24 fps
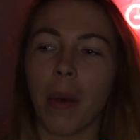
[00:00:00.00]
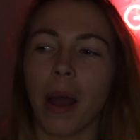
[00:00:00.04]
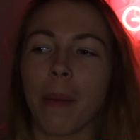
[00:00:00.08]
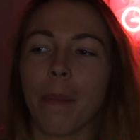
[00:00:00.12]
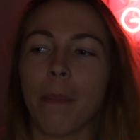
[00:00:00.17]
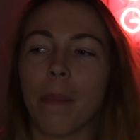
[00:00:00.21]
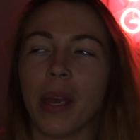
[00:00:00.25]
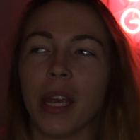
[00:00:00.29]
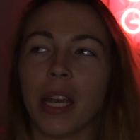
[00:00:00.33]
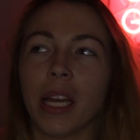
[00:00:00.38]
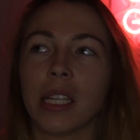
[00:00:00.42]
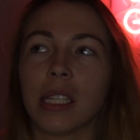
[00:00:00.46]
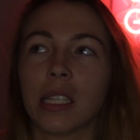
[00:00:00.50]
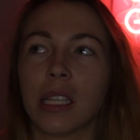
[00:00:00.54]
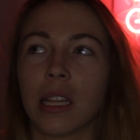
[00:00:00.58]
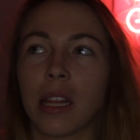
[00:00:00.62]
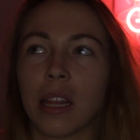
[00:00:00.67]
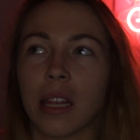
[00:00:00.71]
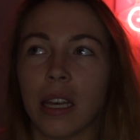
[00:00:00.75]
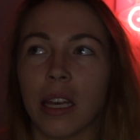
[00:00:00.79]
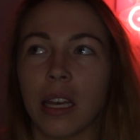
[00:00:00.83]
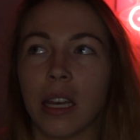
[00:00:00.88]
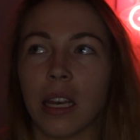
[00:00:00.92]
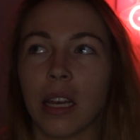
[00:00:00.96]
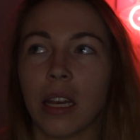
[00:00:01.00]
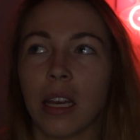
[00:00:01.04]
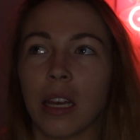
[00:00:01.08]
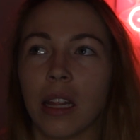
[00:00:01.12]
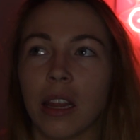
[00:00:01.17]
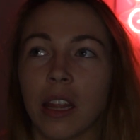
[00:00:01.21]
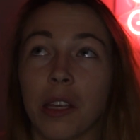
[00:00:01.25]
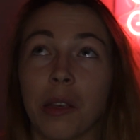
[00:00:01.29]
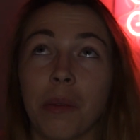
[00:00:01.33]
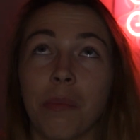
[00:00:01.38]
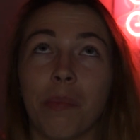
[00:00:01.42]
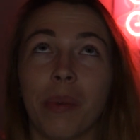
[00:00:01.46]
My biggest thing,
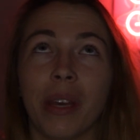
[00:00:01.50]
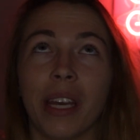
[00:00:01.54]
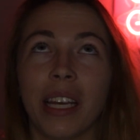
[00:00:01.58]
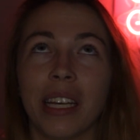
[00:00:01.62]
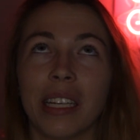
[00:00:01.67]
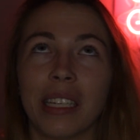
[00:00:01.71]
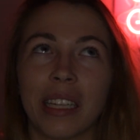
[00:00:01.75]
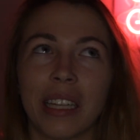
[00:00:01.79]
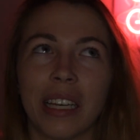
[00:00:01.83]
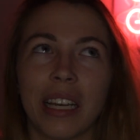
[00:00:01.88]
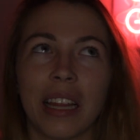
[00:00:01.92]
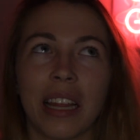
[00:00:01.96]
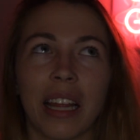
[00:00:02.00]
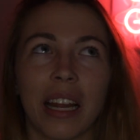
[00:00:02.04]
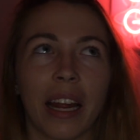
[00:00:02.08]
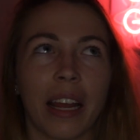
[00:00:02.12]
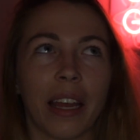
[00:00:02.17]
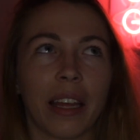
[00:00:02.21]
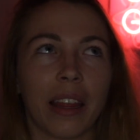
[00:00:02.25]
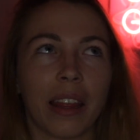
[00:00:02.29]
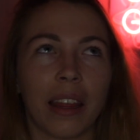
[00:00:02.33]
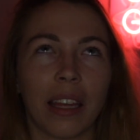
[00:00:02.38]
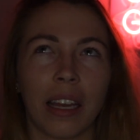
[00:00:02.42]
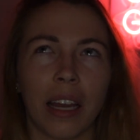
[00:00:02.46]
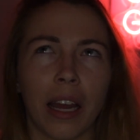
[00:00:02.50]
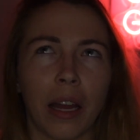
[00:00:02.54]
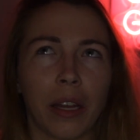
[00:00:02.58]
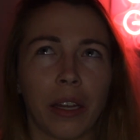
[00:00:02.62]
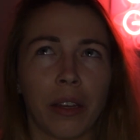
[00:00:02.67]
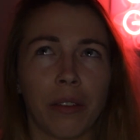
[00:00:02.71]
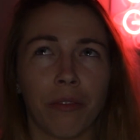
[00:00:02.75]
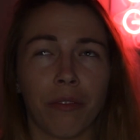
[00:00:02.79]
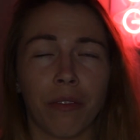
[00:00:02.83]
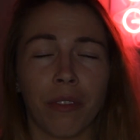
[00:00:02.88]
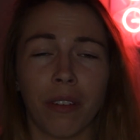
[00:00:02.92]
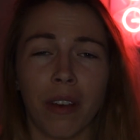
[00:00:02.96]
the biggest thing that I think
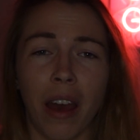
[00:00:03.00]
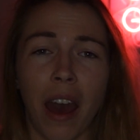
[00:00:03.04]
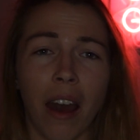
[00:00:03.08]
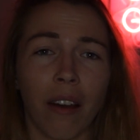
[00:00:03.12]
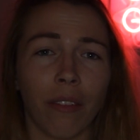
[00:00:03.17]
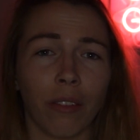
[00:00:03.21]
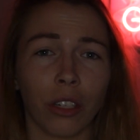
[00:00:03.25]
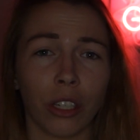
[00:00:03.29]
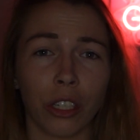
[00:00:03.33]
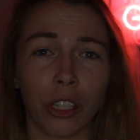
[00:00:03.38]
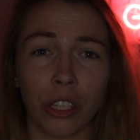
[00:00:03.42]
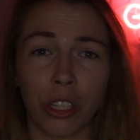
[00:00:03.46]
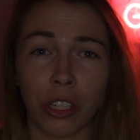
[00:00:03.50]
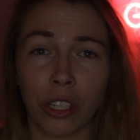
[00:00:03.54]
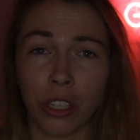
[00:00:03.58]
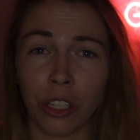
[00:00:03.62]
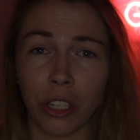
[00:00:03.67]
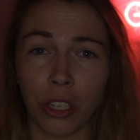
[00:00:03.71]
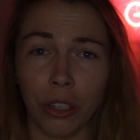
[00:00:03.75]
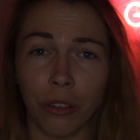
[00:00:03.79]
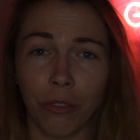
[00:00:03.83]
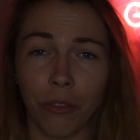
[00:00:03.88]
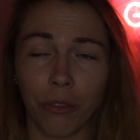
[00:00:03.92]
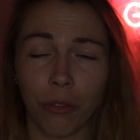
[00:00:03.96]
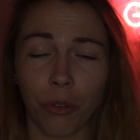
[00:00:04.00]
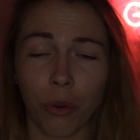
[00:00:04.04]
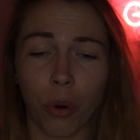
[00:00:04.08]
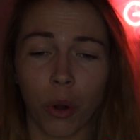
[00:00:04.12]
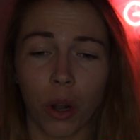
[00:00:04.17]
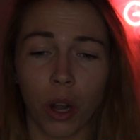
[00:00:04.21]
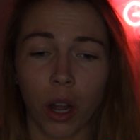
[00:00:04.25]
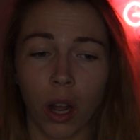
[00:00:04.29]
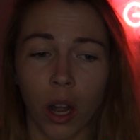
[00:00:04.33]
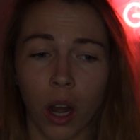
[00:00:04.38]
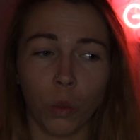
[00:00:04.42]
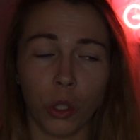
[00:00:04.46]
I've ever stood
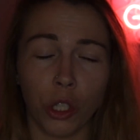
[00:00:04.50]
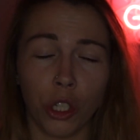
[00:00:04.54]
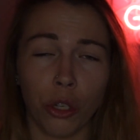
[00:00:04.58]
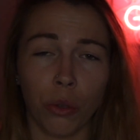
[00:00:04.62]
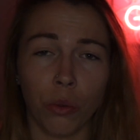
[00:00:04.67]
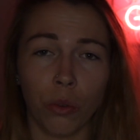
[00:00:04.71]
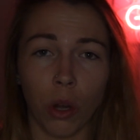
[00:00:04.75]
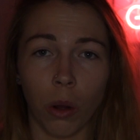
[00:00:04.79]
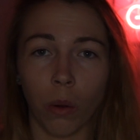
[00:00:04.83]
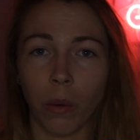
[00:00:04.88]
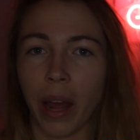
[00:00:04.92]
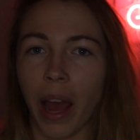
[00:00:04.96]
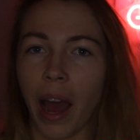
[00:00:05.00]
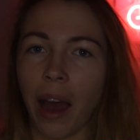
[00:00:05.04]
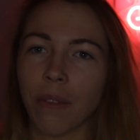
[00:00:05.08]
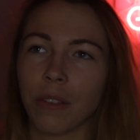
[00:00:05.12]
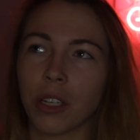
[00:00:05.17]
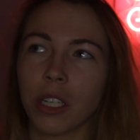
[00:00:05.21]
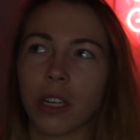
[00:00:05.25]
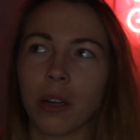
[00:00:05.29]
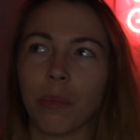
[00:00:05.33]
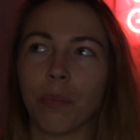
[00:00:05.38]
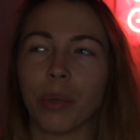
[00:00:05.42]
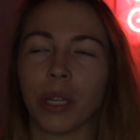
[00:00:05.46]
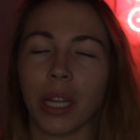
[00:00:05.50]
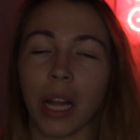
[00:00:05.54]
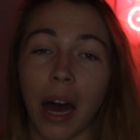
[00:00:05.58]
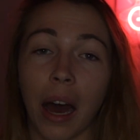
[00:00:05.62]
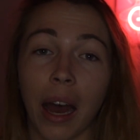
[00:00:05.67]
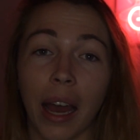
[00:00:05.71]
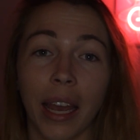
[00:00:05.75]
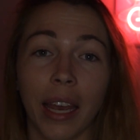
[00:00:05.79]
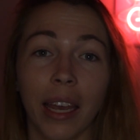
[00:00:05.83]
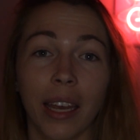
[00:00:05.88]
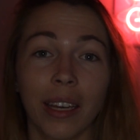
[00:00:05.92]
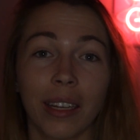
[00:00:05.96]
for was you don't have to
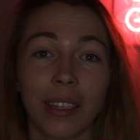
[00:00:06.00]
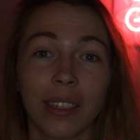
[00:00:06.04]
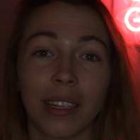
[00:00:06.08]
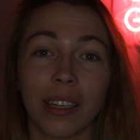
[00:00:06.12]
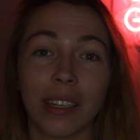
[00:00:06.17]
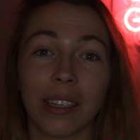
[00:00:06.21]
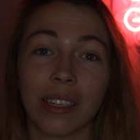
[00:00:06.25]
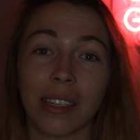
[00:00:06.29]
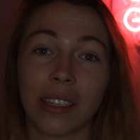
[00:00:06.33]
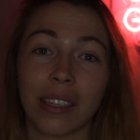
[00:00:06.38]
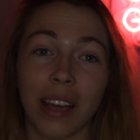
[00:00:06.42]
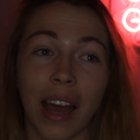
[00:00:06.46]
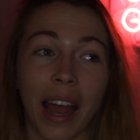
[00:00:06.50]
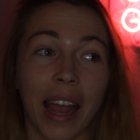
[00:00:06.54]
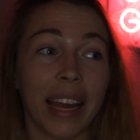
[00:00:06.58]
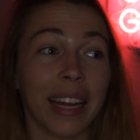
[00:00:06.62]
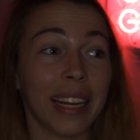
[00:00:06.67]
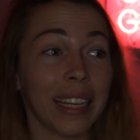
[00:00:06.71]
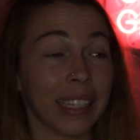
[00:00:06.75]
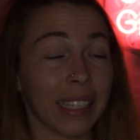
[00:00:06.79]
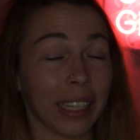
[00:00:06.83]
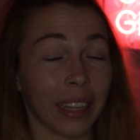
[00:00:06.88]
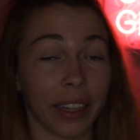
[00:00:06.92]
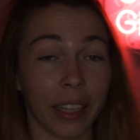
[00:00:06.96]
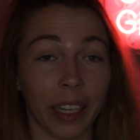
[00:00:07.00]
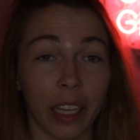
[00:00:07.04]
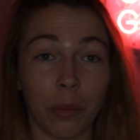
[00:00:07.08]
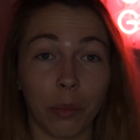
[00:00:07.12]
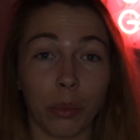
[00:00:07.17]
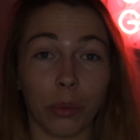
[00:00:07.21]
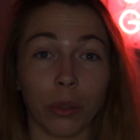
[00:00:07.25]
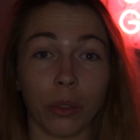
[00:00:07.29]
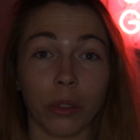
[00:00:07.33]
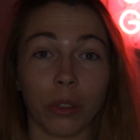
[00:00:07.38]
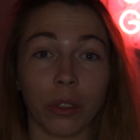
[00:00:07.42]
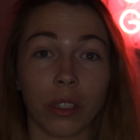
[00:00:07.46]
comply to society's
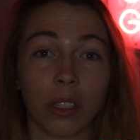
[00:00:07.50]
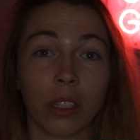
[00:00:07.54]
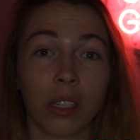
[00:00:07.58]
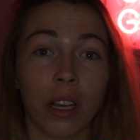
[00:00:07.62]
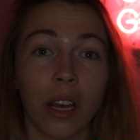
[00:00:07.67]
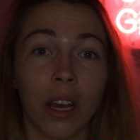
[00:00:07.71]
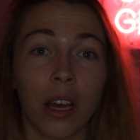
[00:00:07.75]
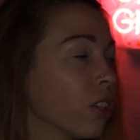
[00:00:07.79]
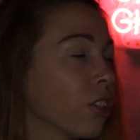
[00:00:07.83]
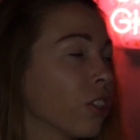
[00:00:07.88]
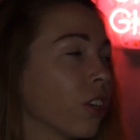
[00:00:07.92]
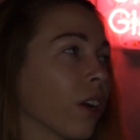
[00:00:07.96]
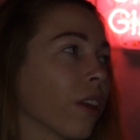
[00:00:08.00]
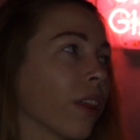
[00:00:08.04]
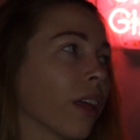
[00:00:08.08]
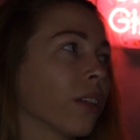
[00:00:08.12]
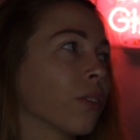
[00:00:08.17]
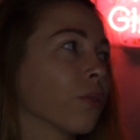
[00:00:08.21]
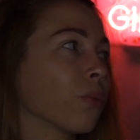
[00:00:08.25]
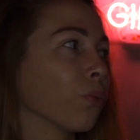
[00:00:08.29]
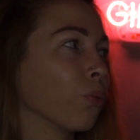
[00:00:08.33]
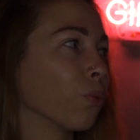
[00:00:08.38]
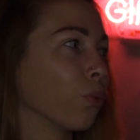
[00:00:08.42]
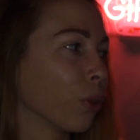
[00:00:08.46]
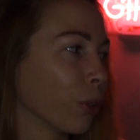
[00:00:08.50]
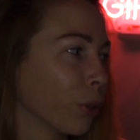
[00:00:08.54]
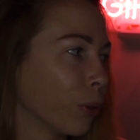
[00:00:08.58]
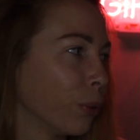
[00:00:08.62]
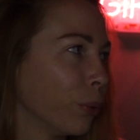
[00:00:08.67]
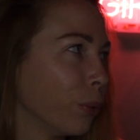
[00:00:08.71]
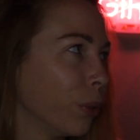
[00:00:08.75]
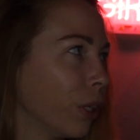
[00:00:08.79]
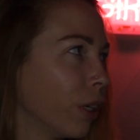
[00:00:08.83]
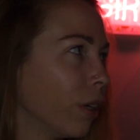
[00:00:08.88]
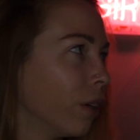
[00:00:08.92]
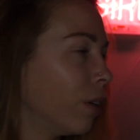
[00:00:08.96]
labels. Sir, that's
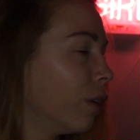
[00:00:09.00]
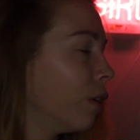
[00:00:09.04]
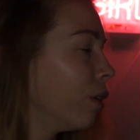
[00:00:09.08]
rude.